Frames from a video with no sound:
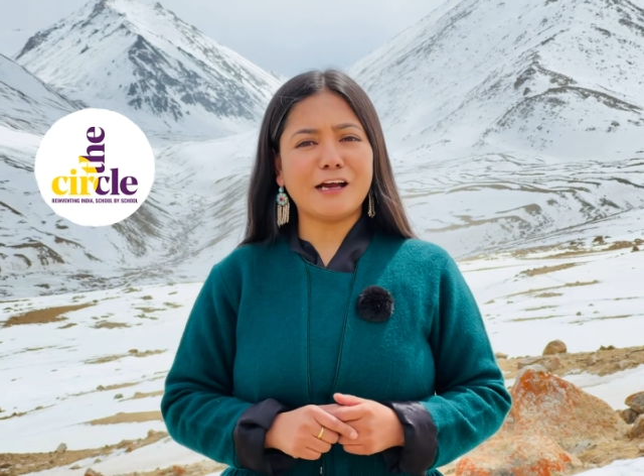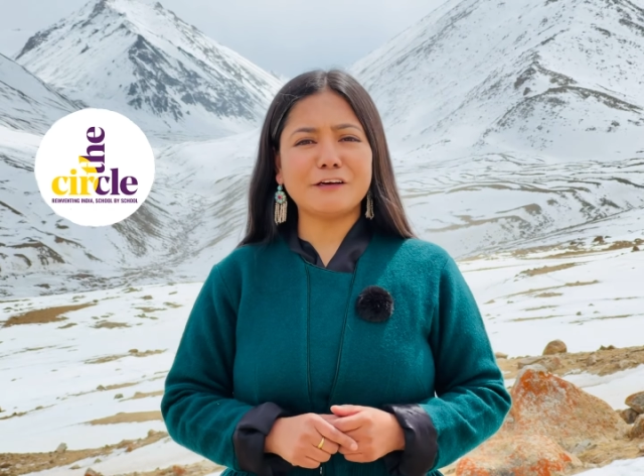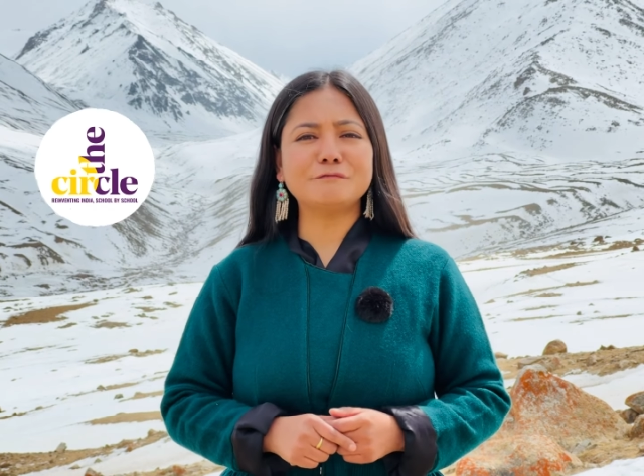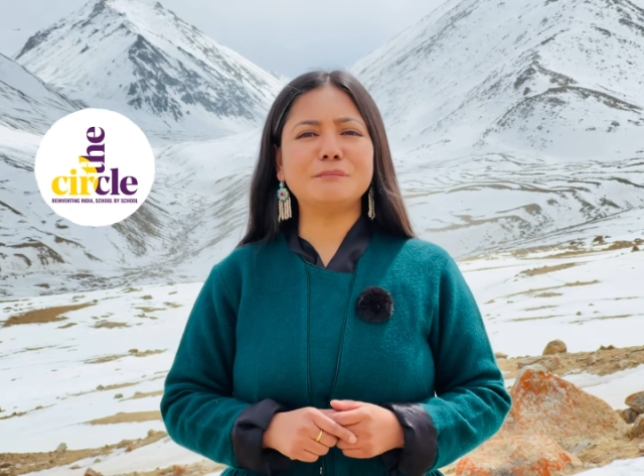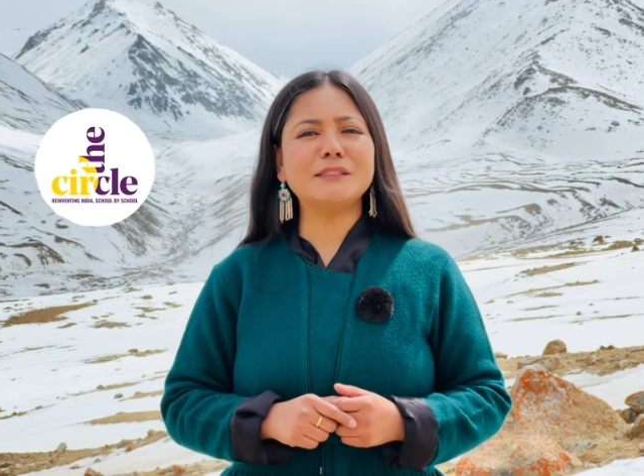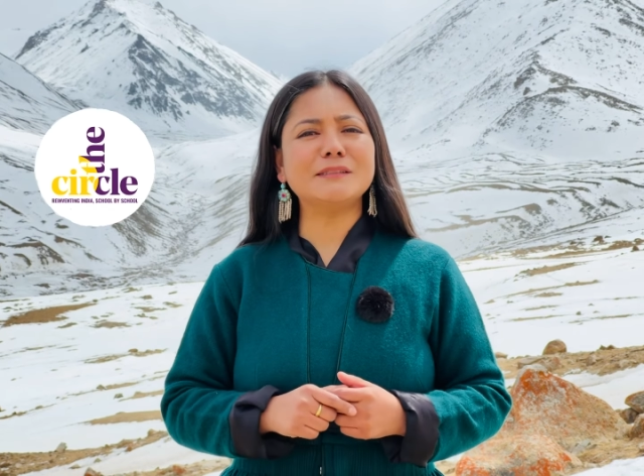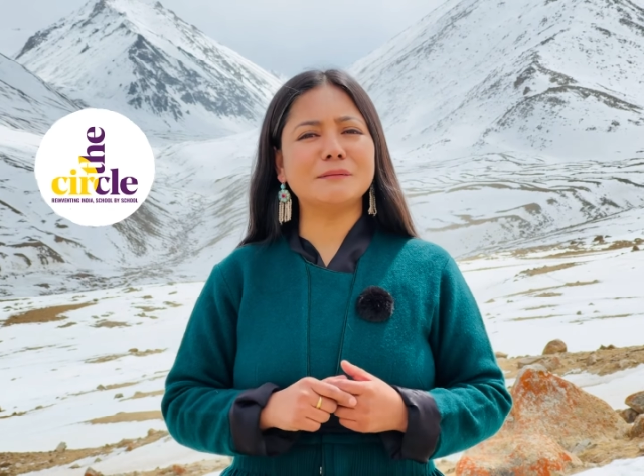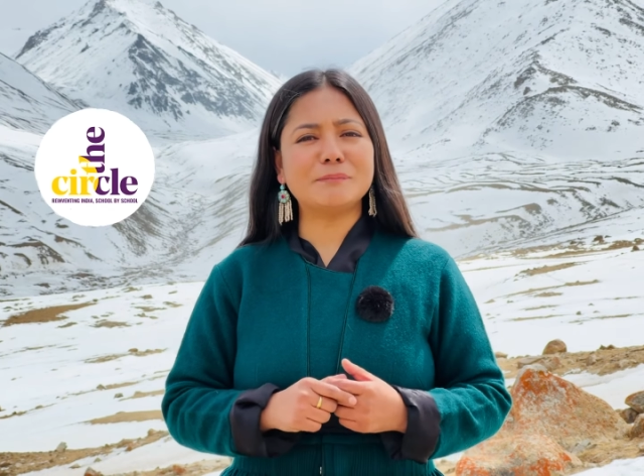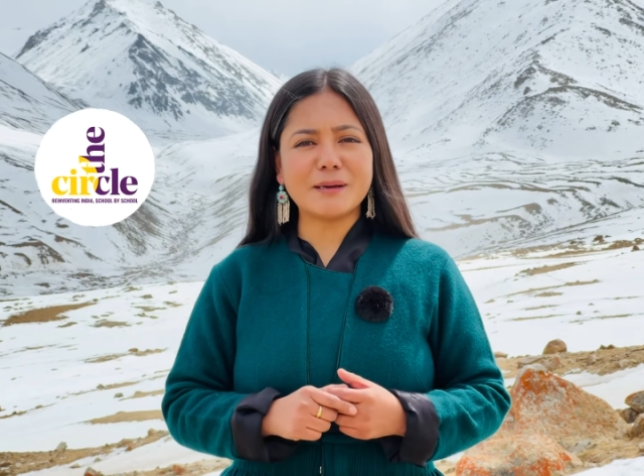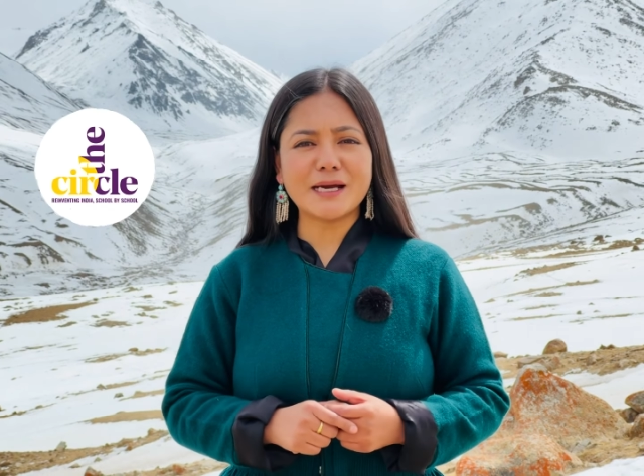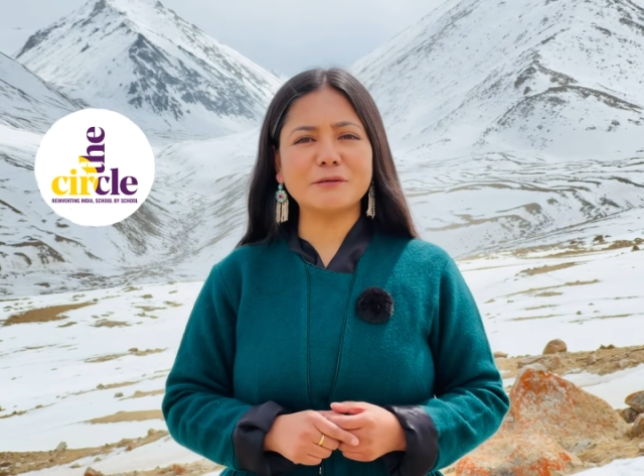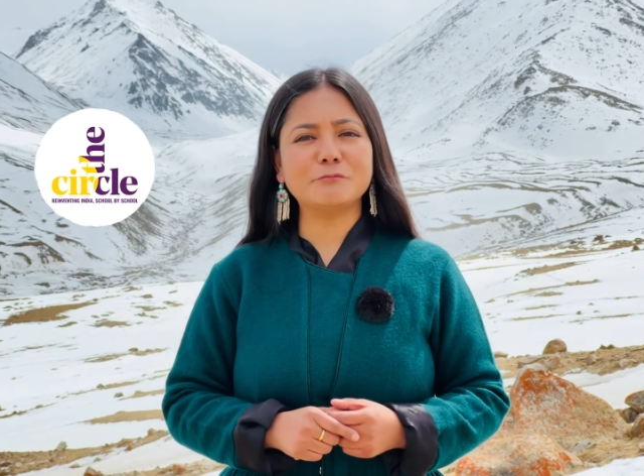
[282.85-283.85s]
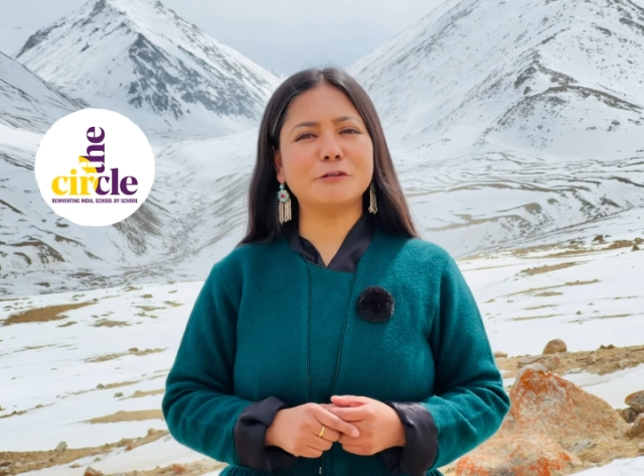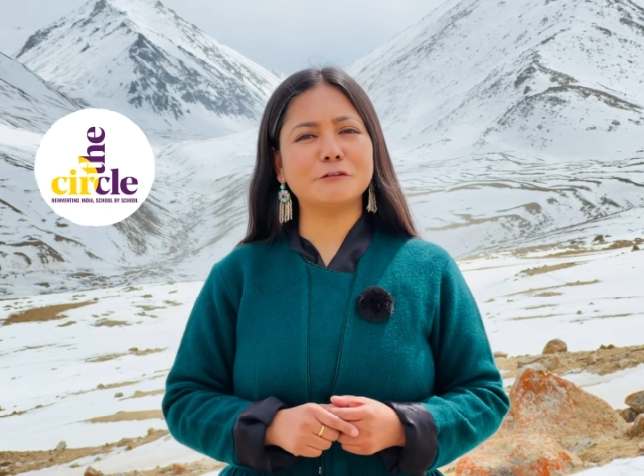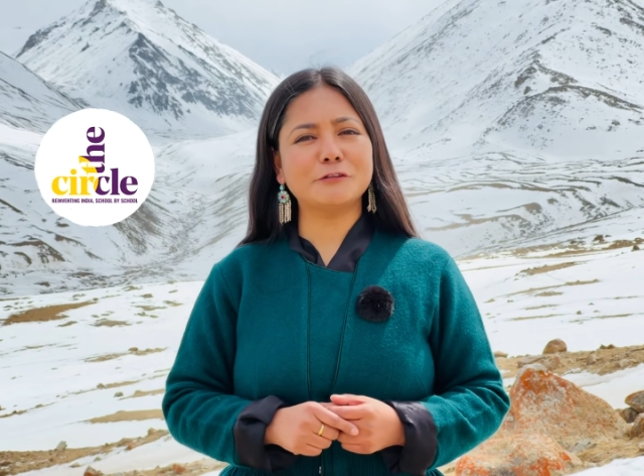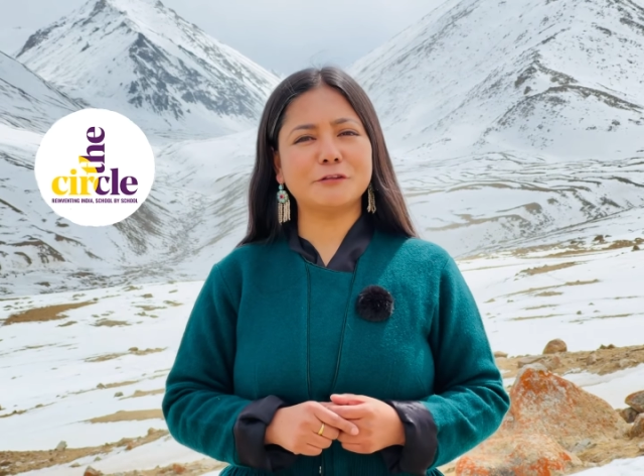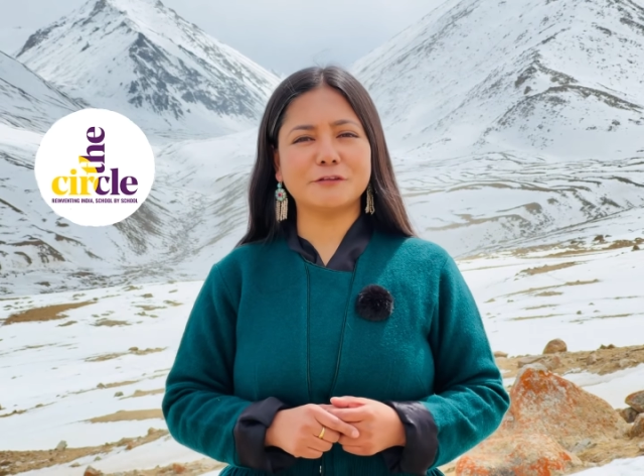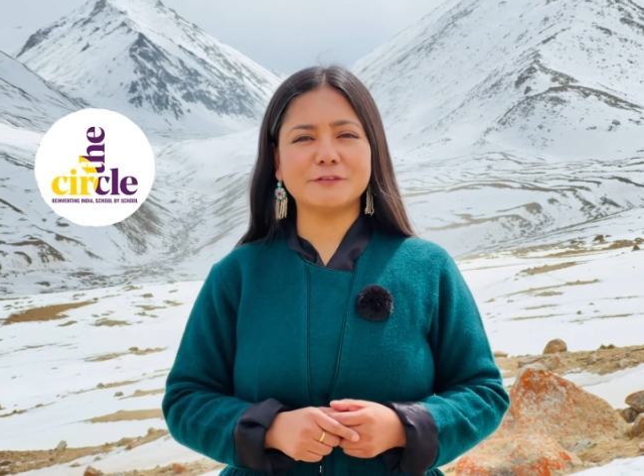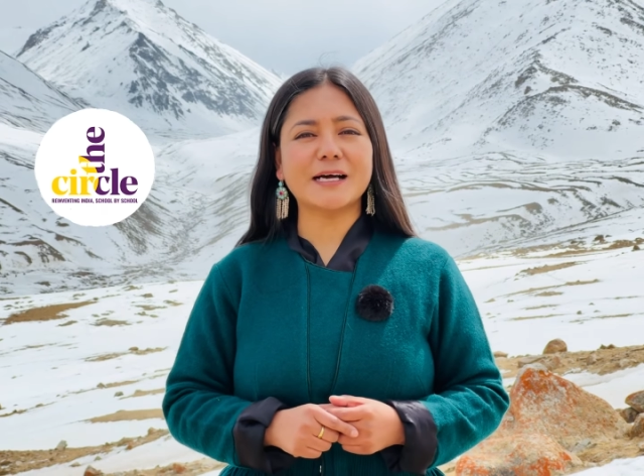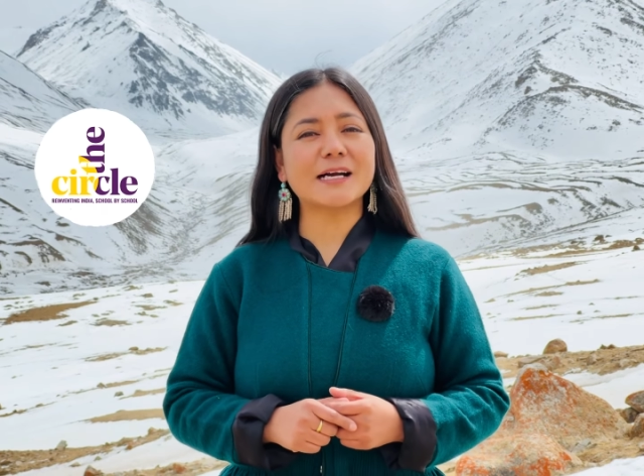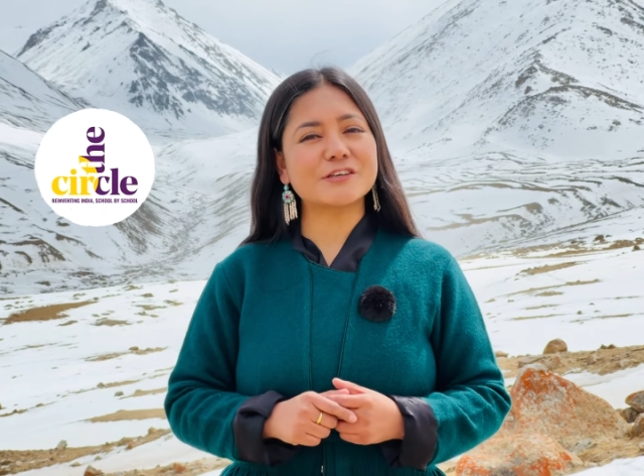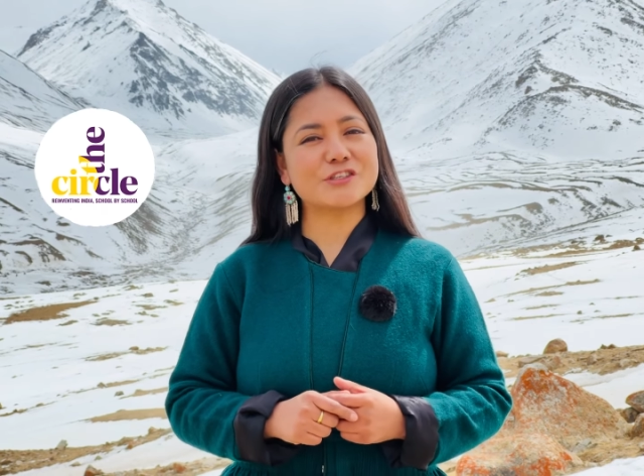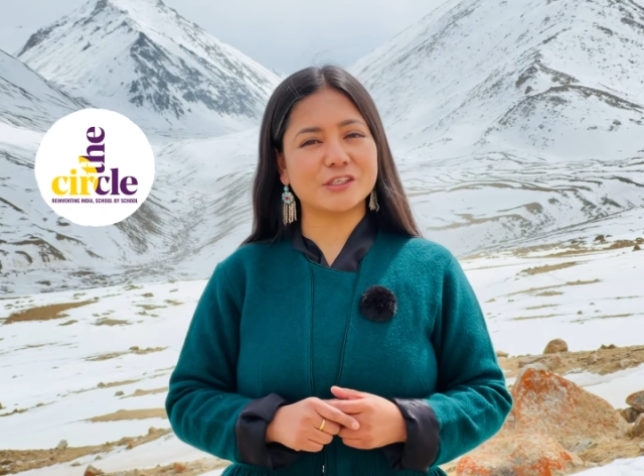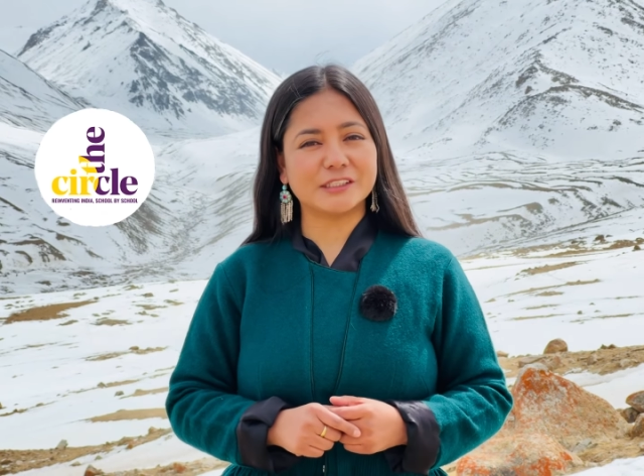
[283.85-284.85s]
have been the backbone of
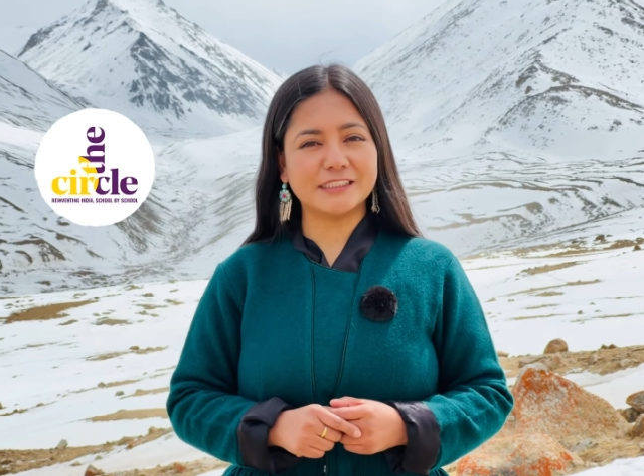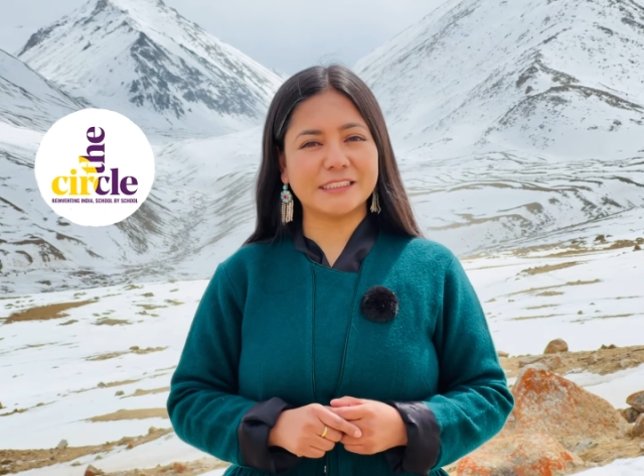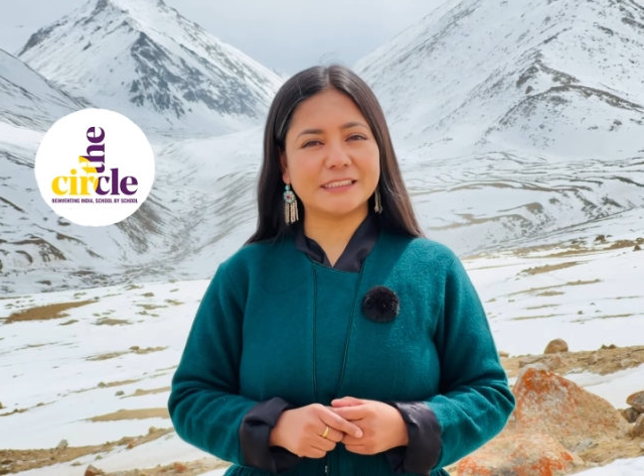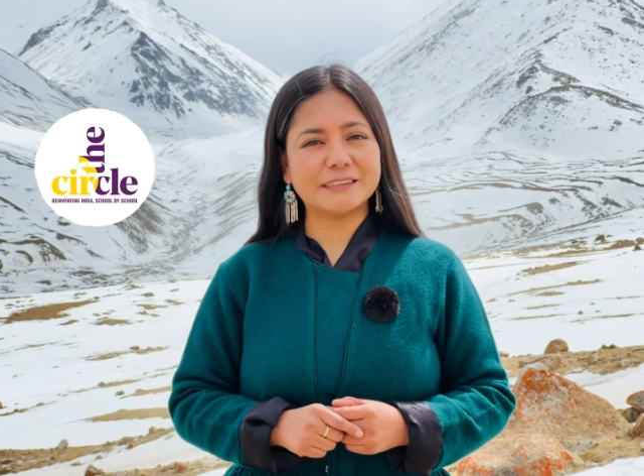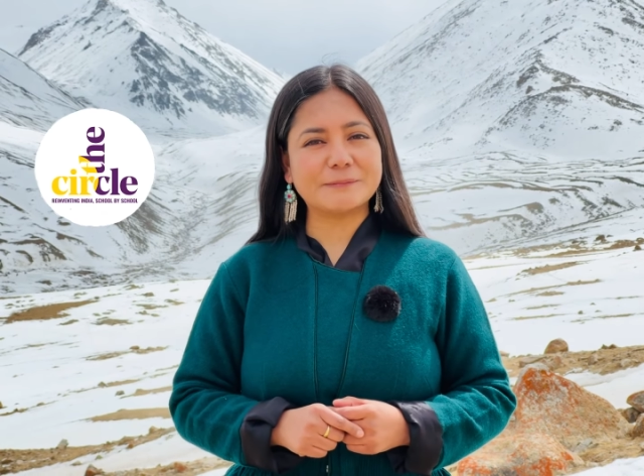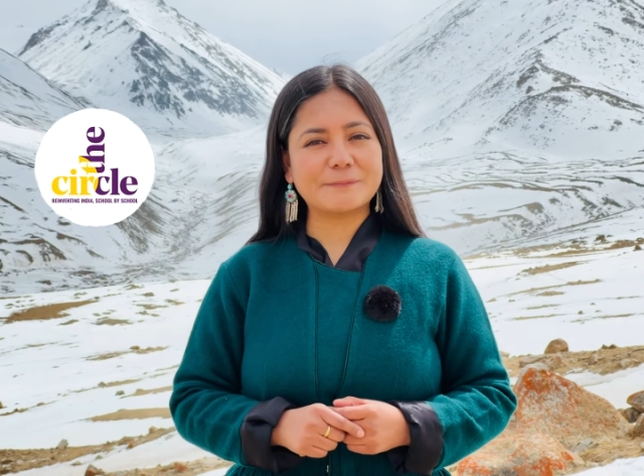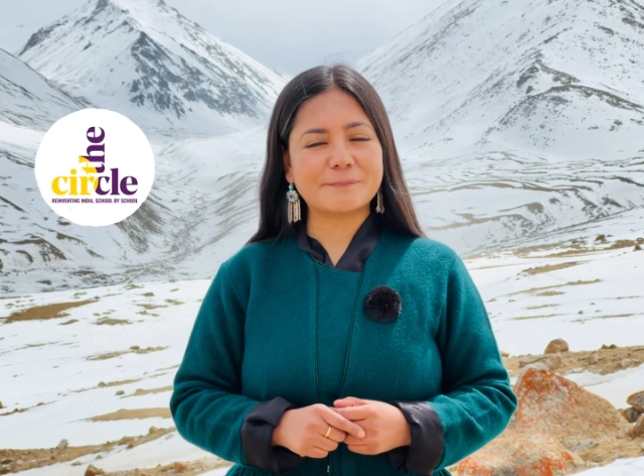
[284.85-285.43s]
our journey.